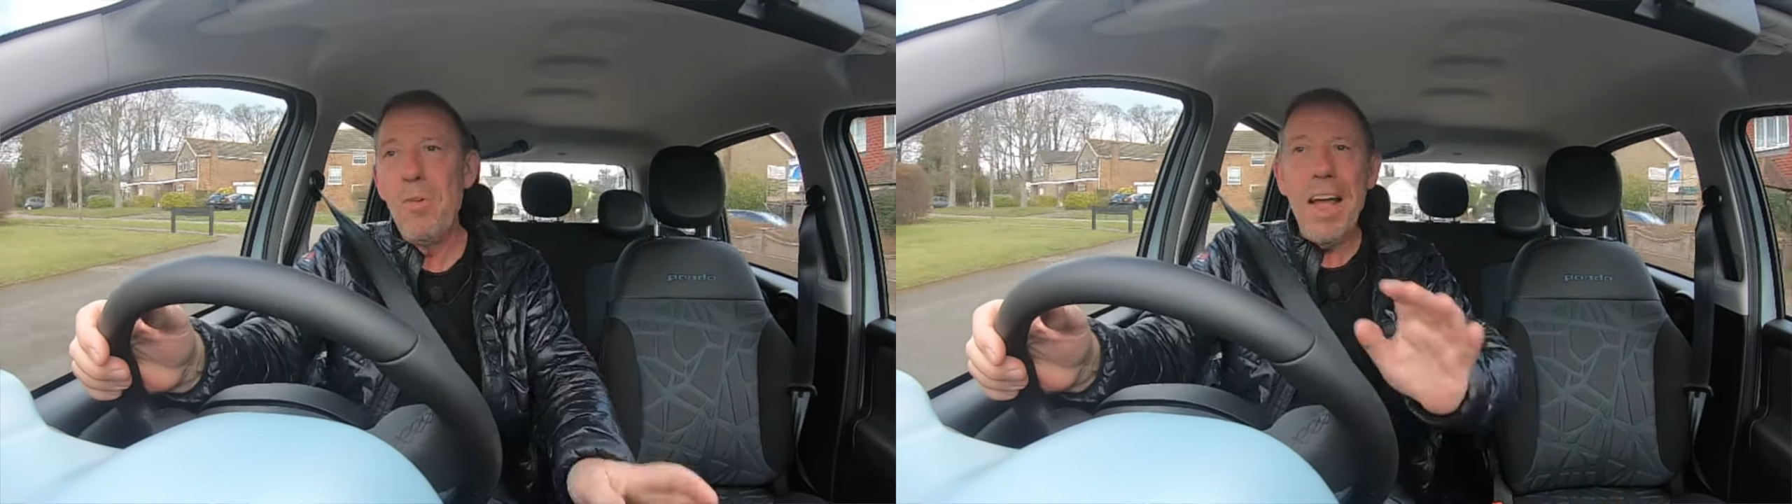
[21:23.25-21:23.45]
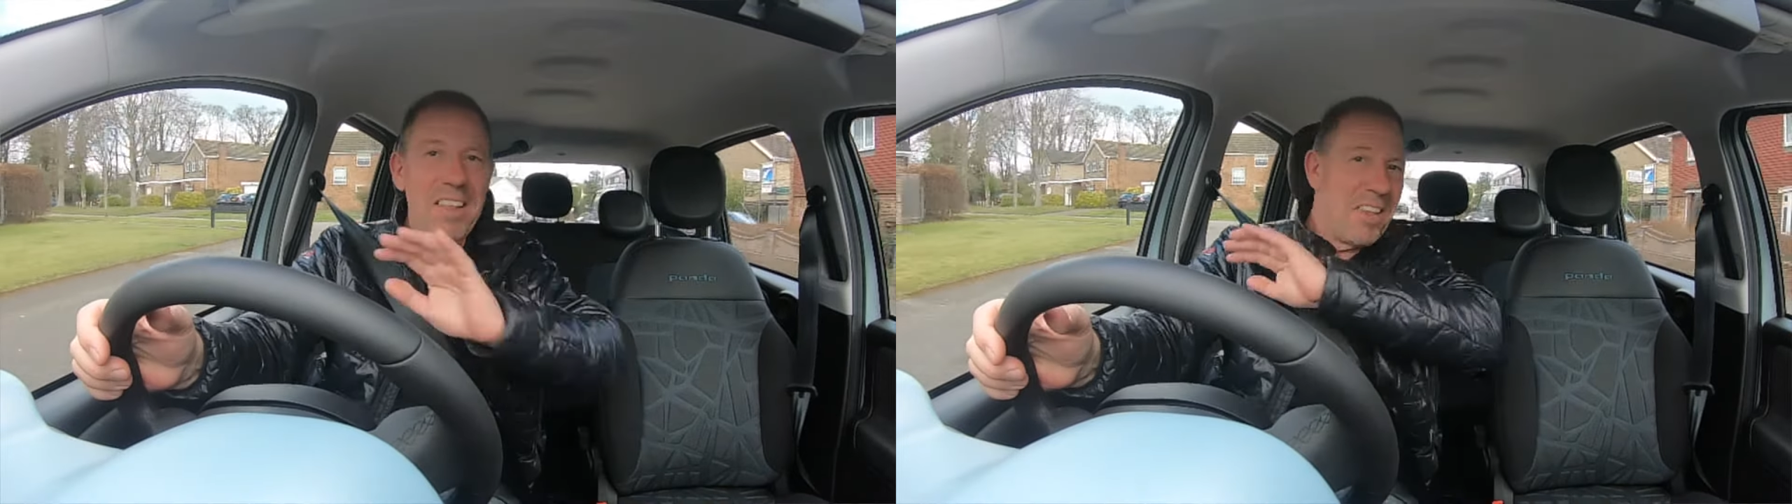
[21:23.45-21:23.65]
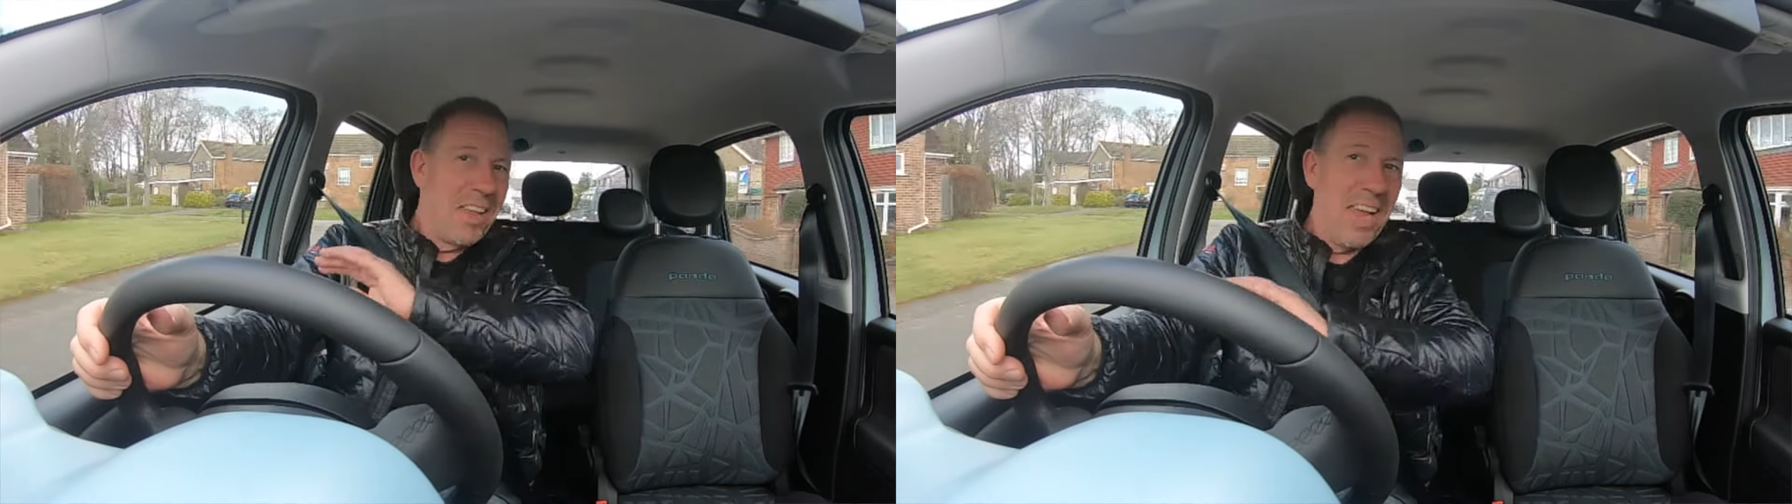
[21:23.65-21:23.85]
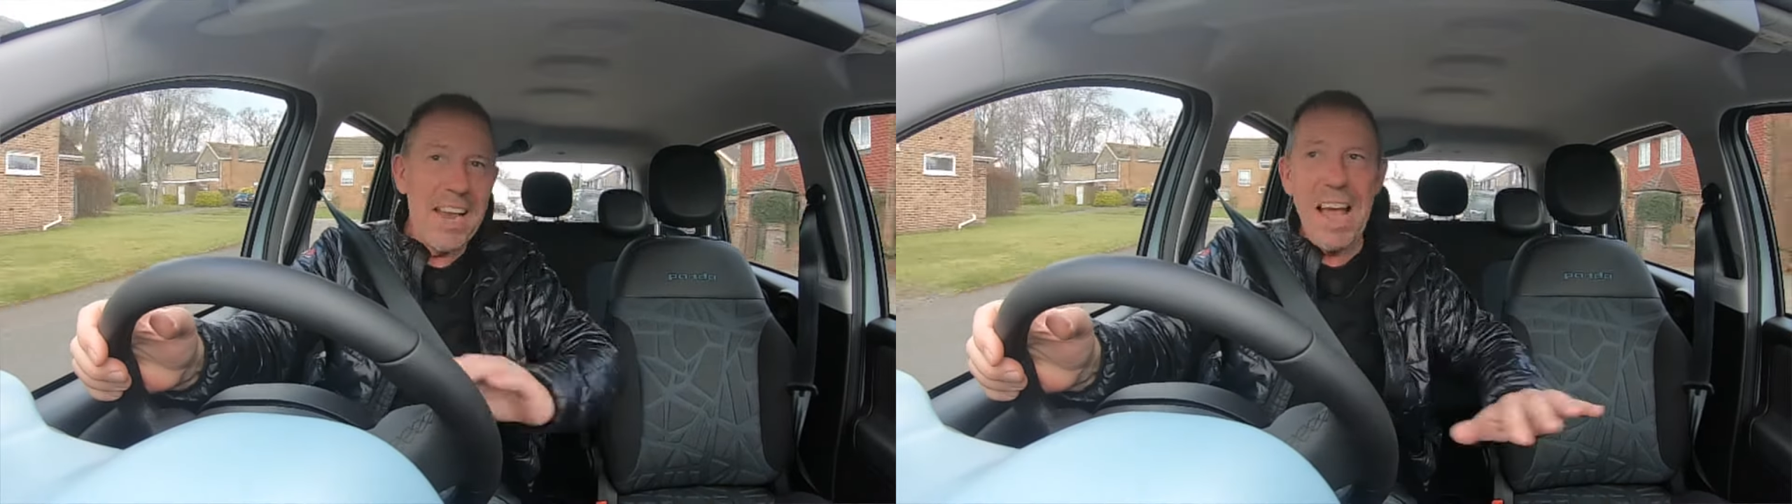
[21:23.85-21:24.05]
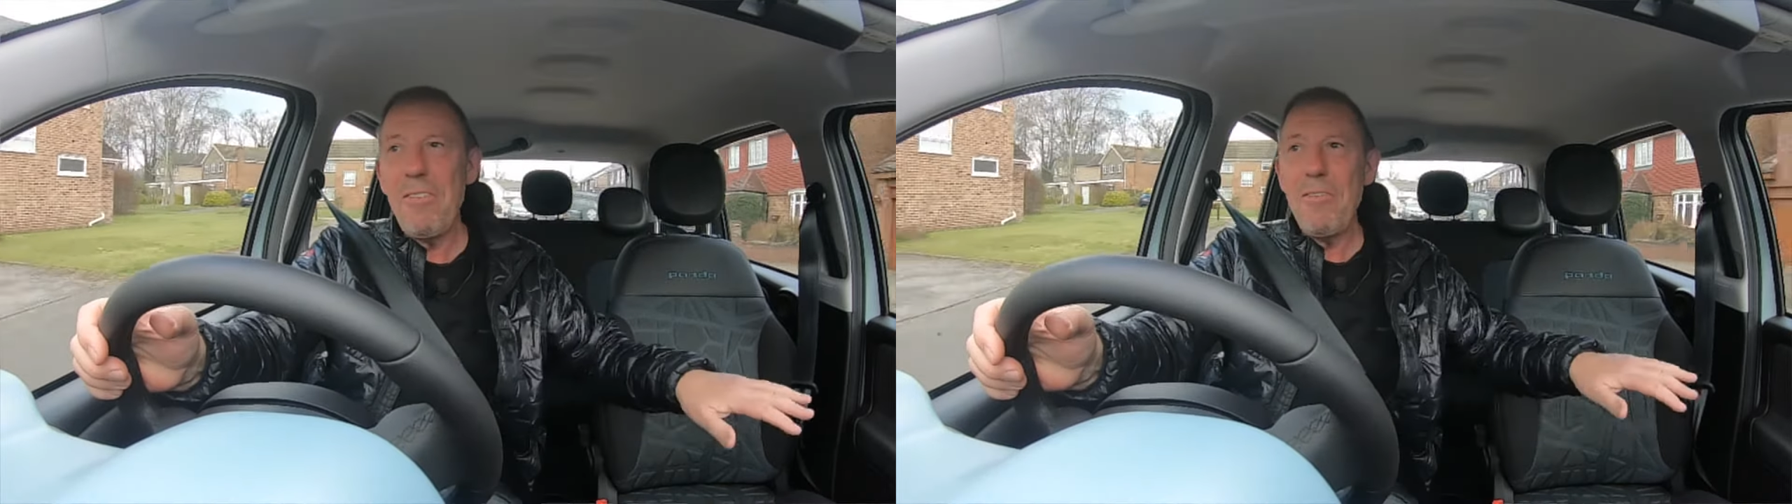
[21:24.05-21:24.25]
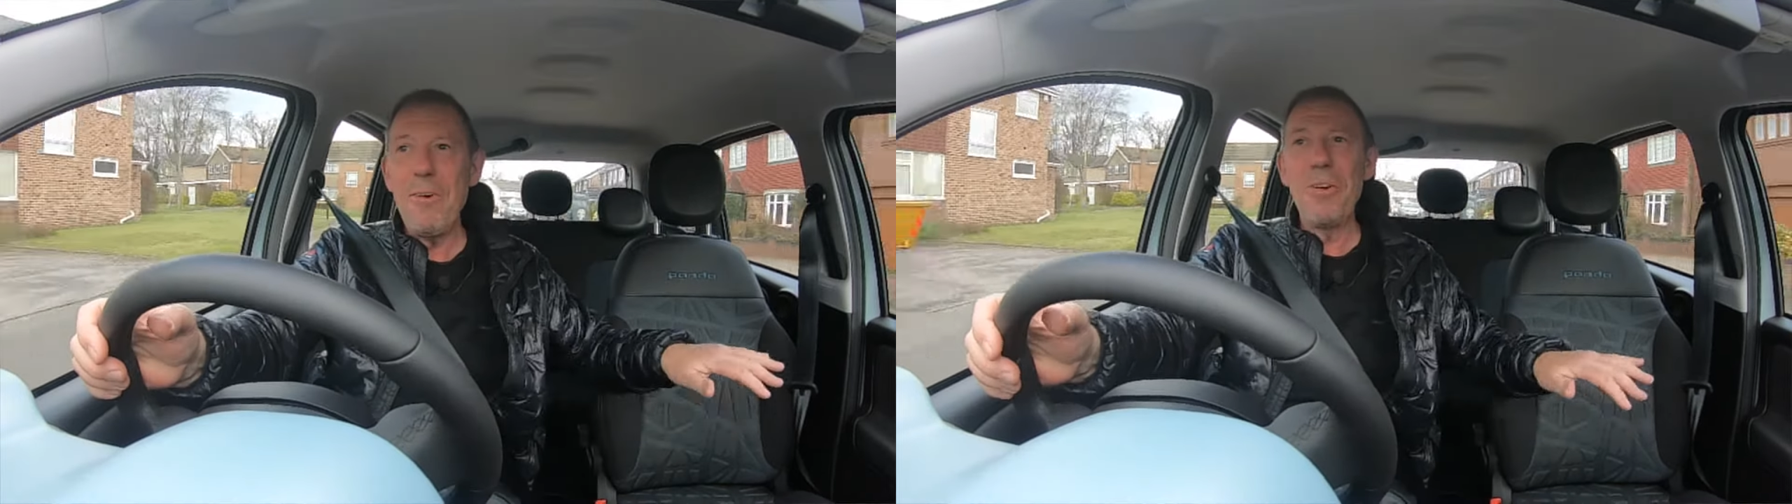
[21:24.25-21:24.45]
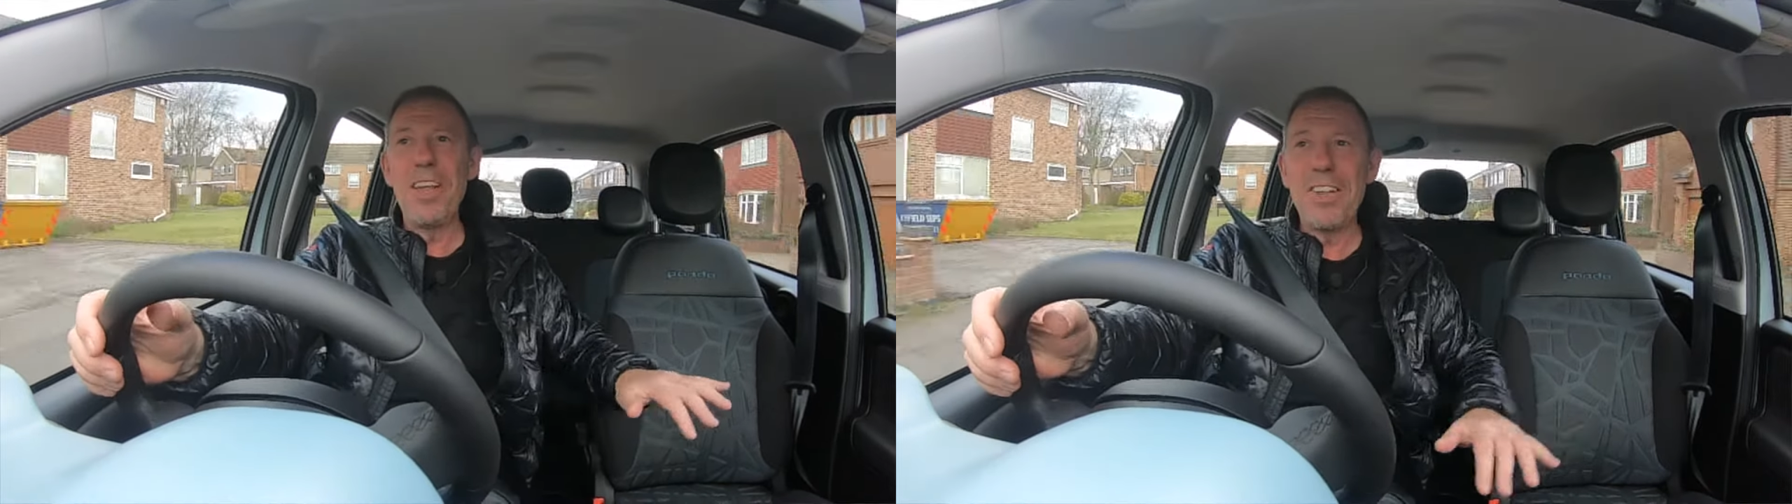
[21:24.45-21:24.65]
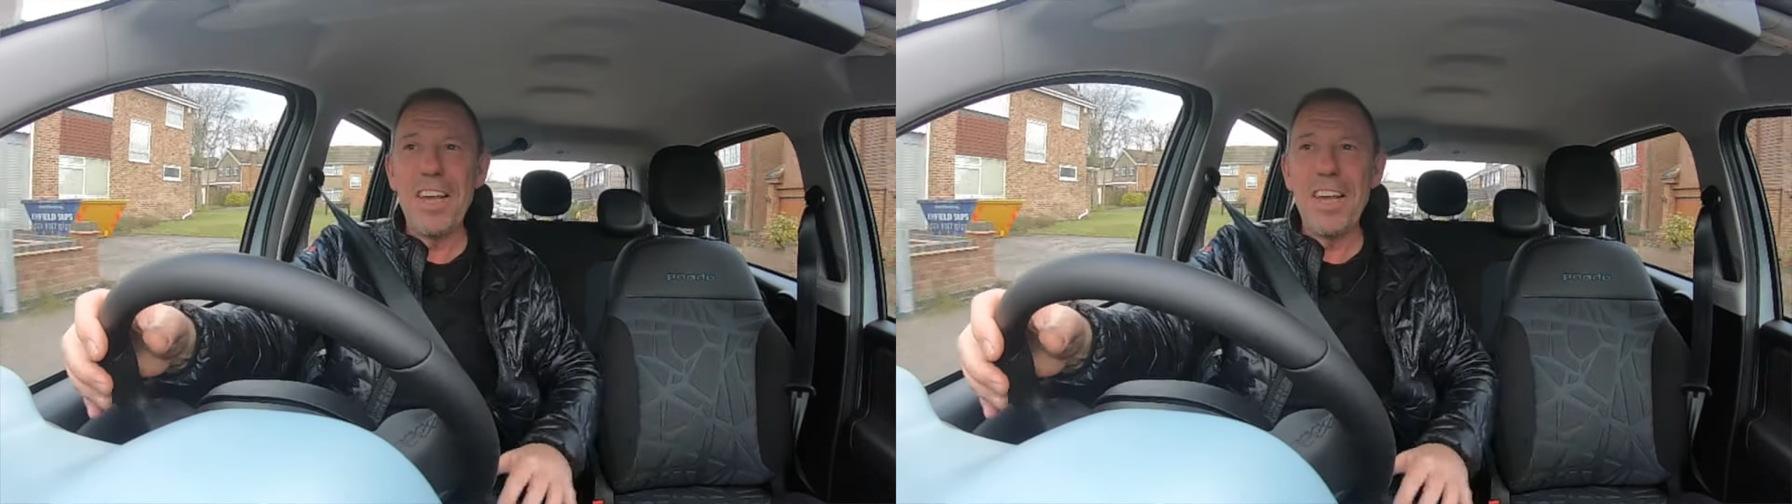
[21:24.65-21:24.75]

Right, enough of all this